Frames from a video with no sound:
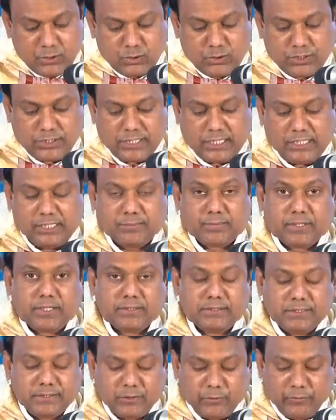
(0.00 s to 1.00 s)
to
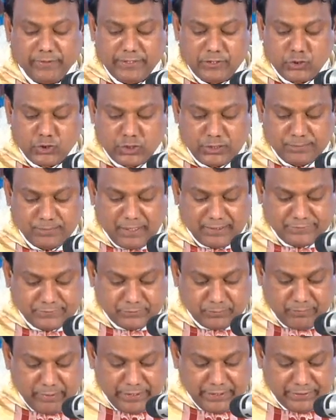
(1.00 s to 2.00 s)
celebrate the queenship of
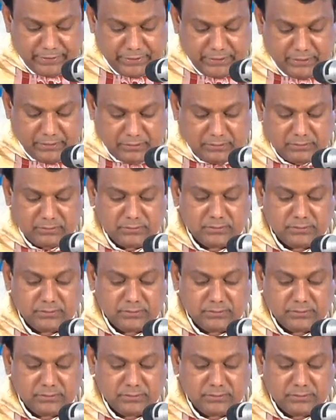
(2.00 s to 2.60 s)
Mary.